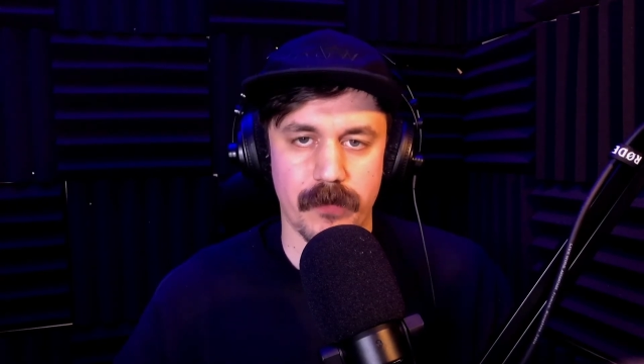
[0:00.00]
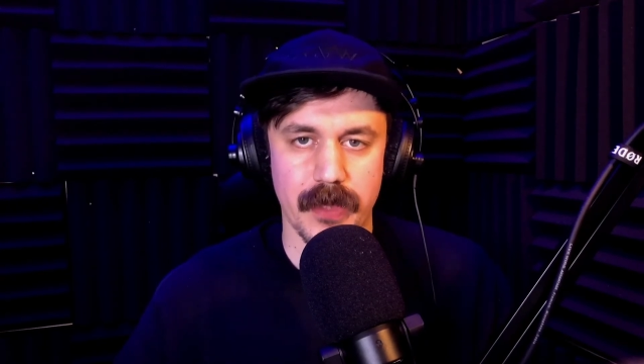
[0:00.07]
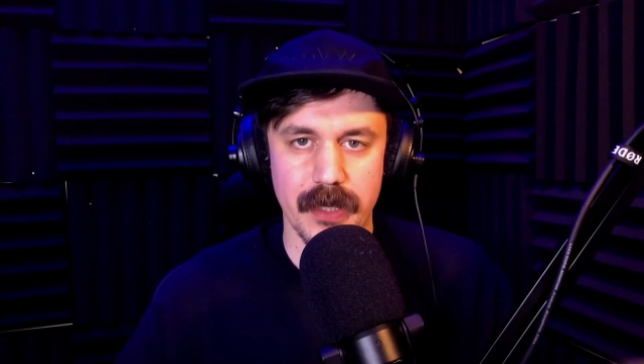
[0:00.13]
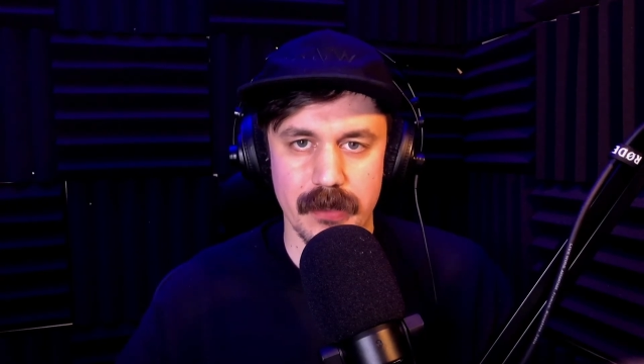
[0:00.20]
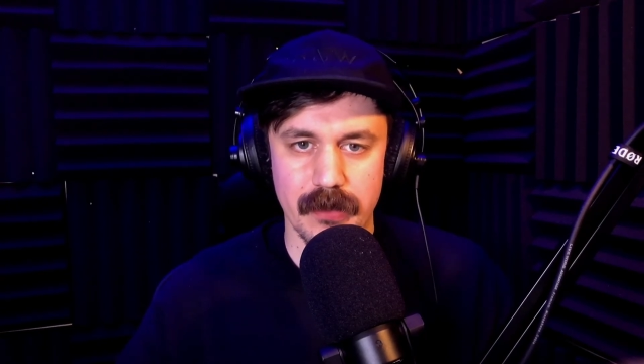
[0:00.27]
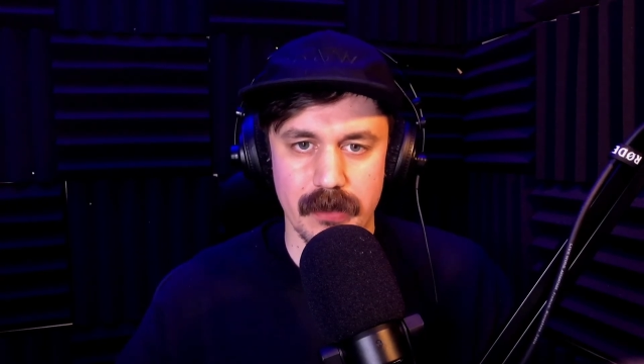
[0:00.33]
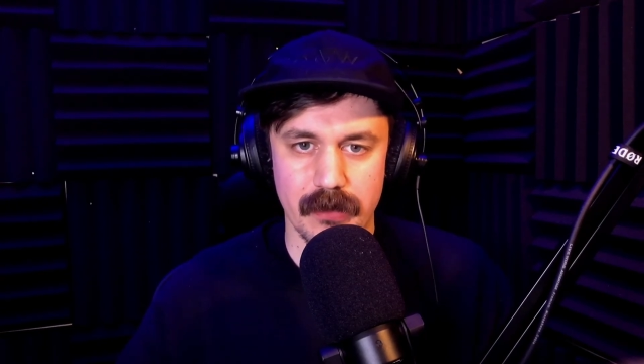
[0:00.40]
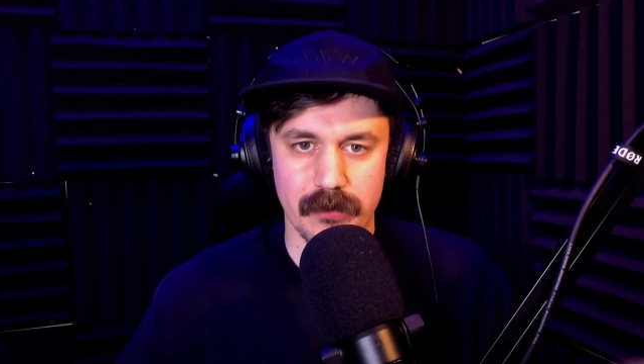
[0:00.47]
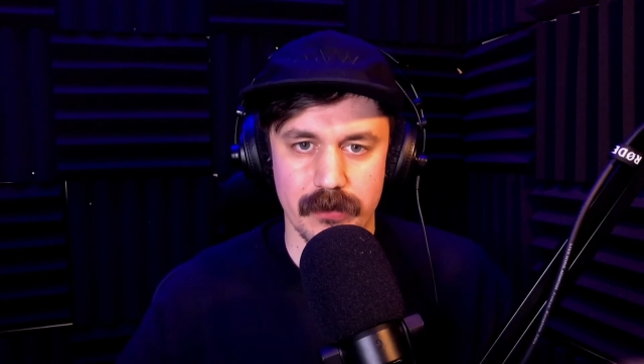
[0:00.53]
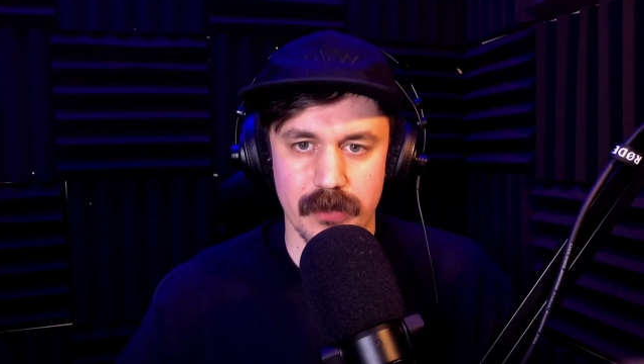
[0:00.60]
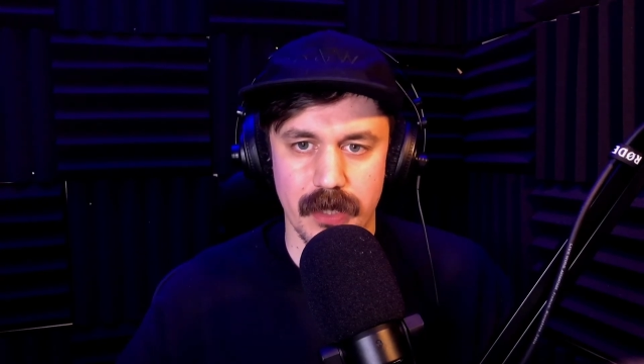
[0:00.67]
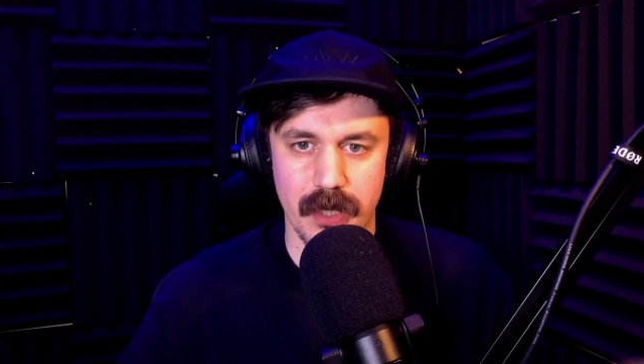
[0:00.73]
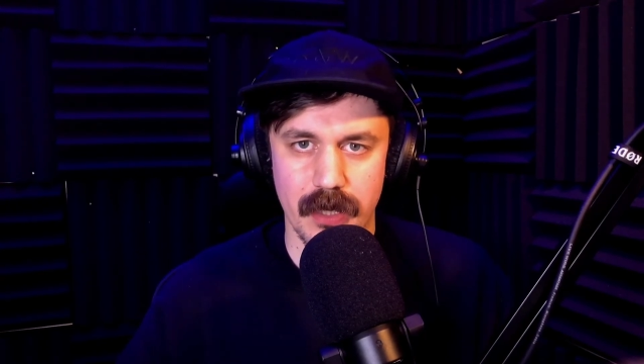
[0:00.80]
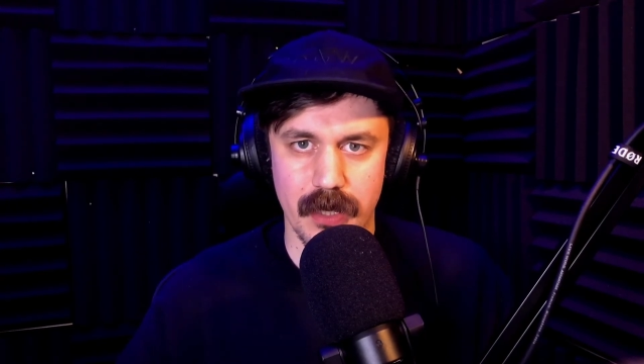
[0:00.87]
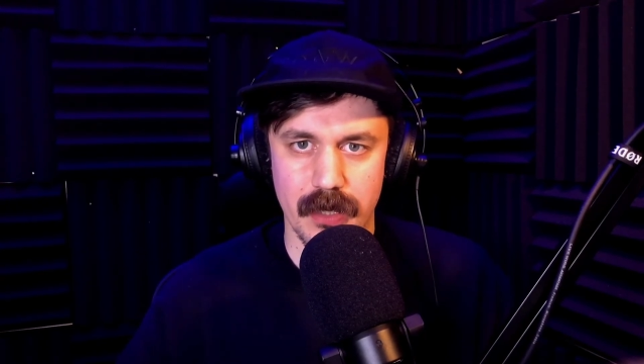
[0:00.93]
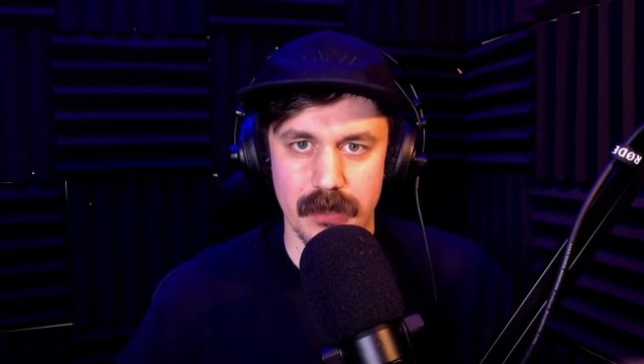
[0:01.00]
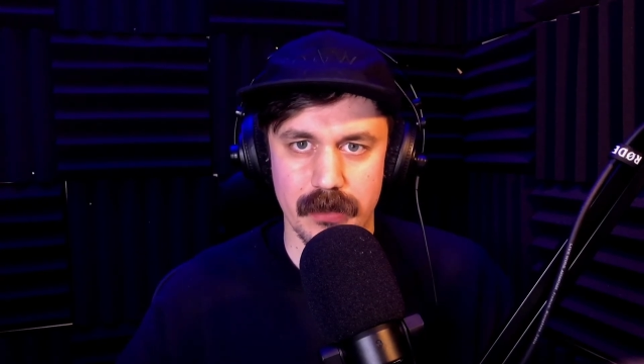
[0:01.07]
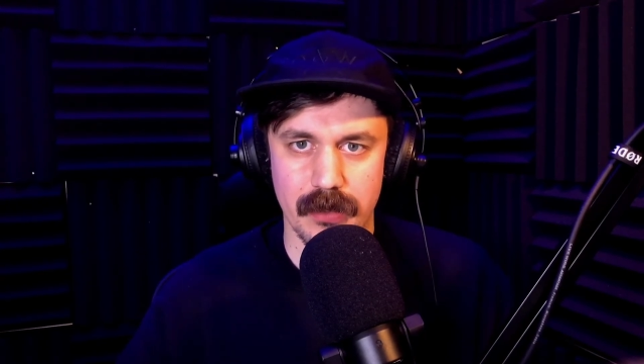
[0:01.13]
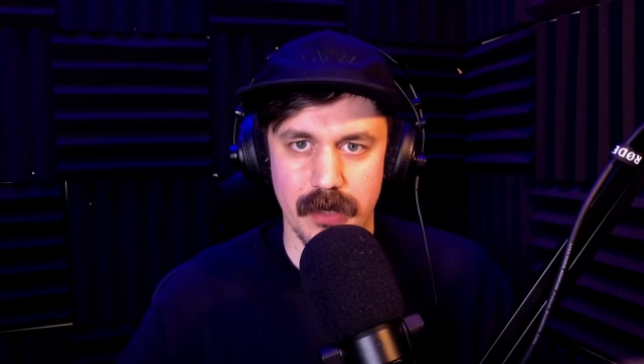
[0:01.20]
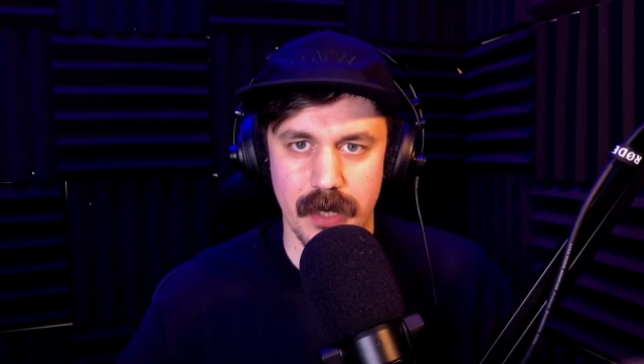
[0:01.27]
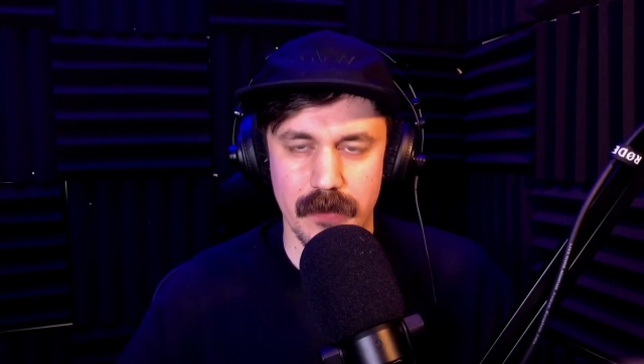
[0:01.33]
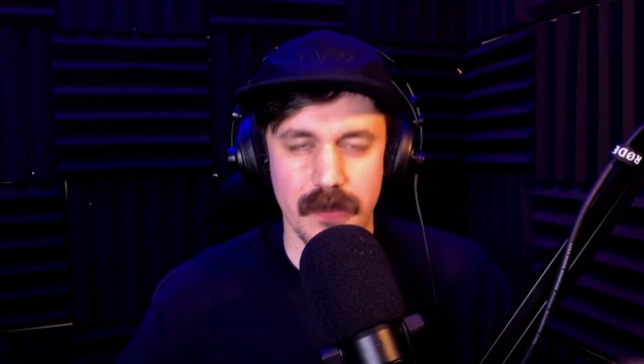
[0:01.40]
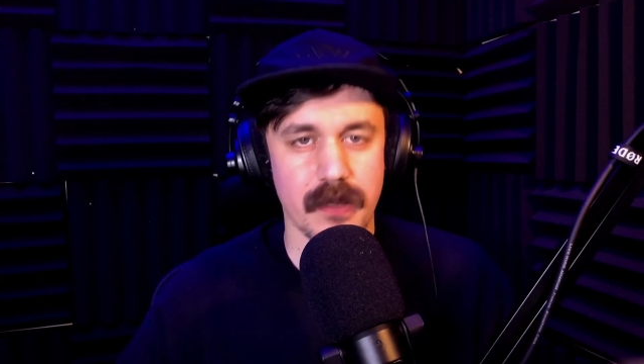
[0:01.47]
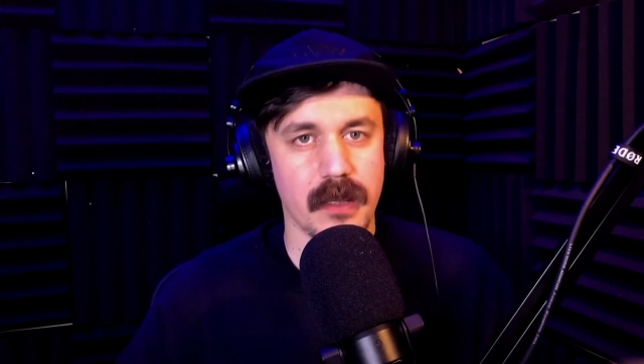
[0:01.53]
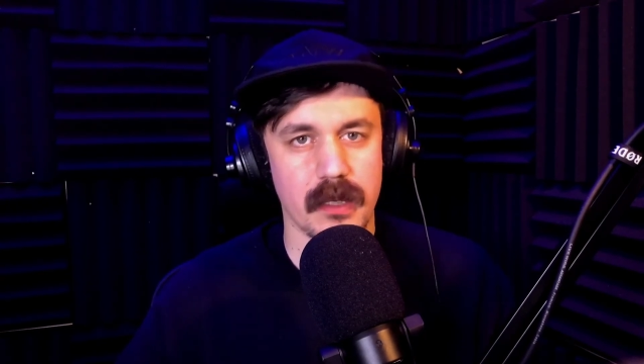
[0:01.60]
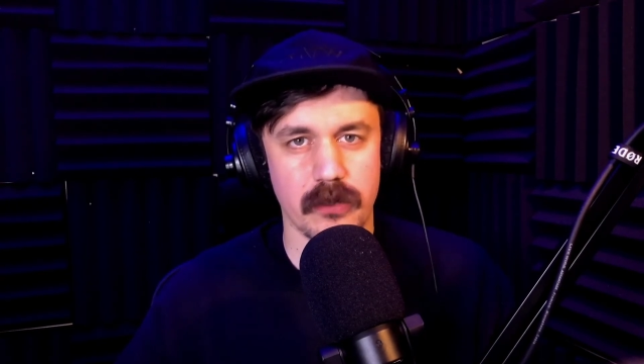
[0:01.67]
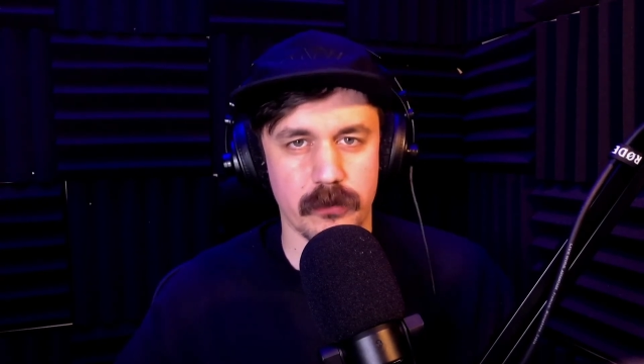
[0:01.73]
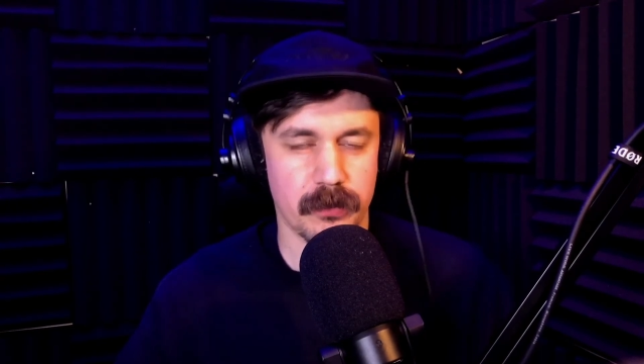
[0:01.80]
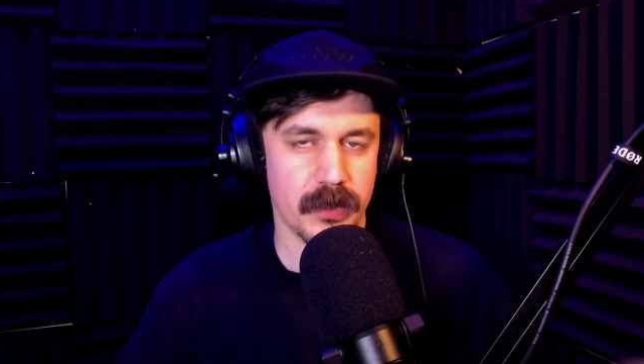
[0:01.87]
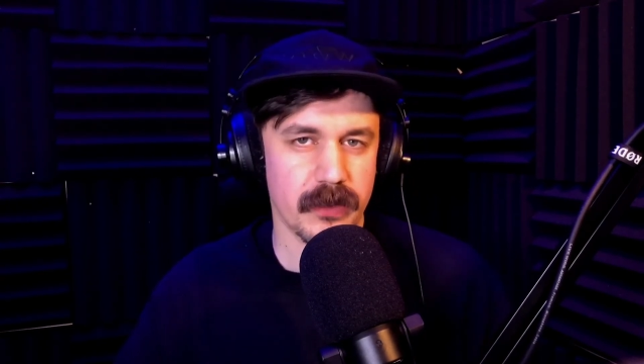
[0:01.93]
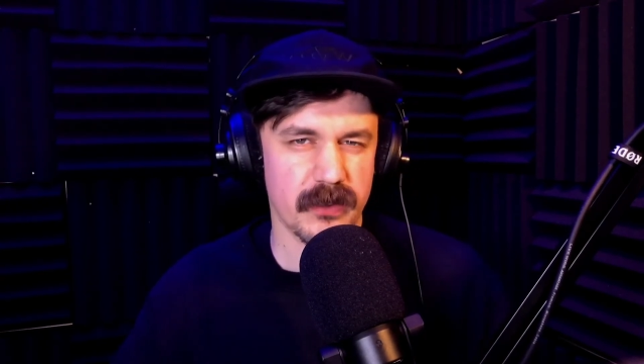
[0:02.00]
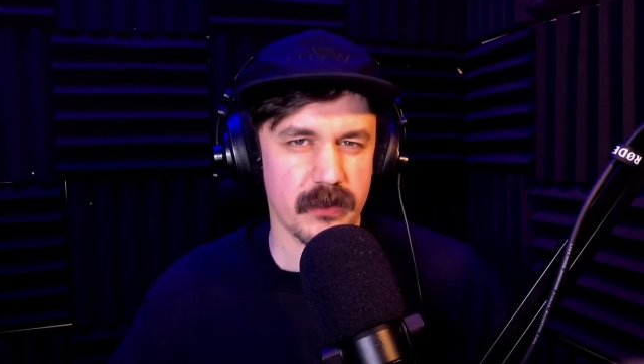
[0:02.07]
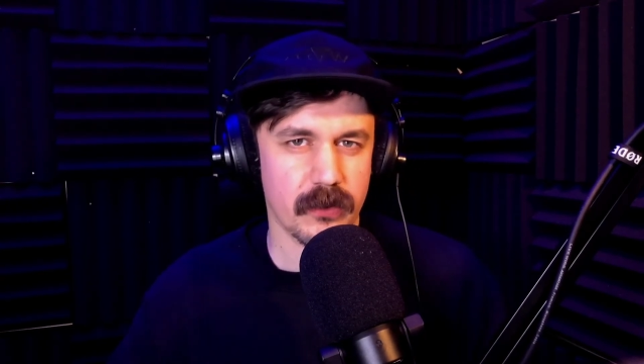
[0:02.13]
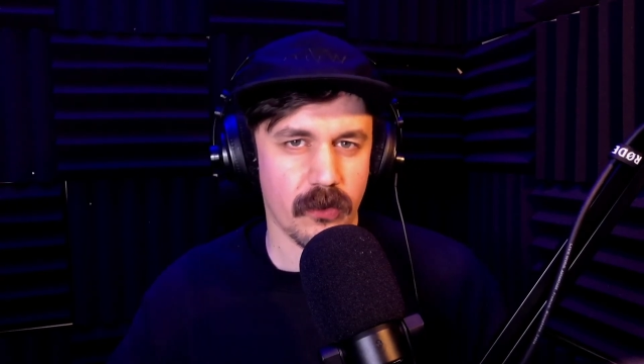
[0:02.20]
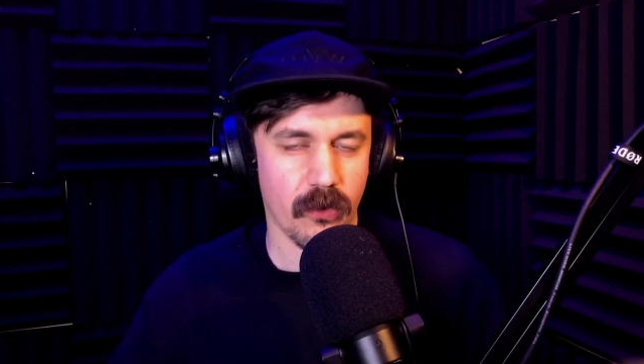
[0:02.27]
in this, and I think that just plays into